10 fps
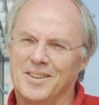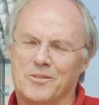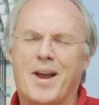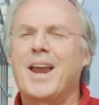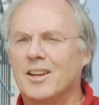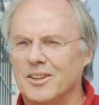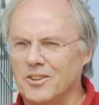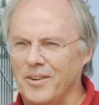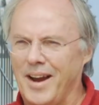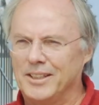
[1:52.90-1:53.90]
the regular
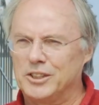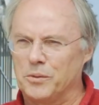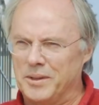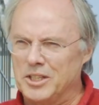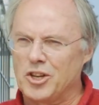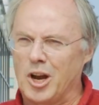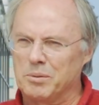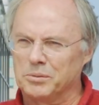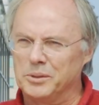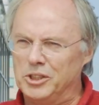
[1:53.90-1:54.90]
grants for this
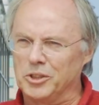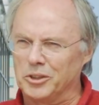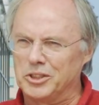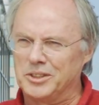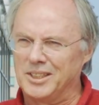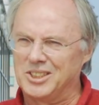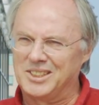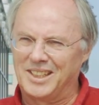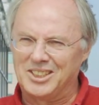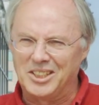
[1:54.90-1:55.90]
type of research that's
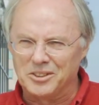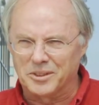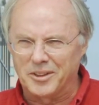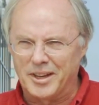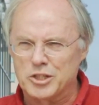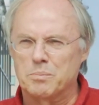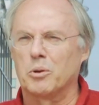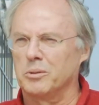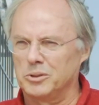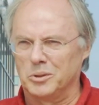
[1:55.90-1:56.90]
still very
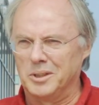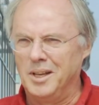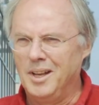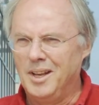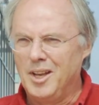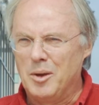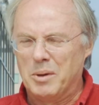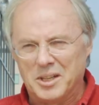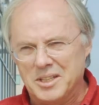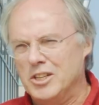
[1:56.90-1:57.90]
exploratory.
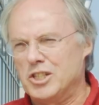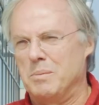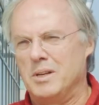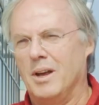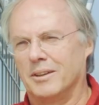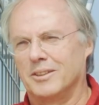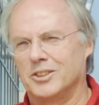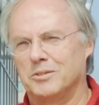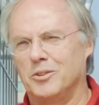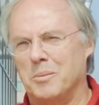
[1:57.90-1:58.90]
But it needs to be done,
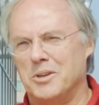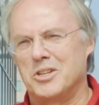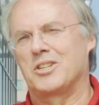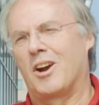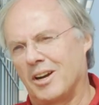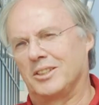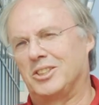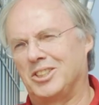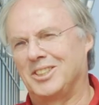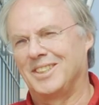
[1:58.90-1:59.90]
because if nobody
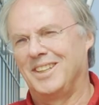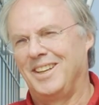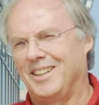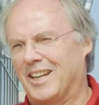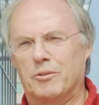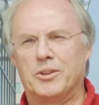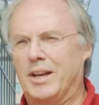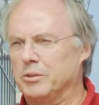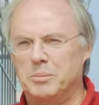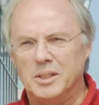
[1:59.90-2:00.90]
starts, there will
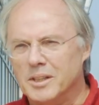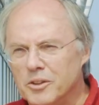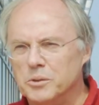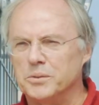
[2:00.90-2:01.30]
never be a new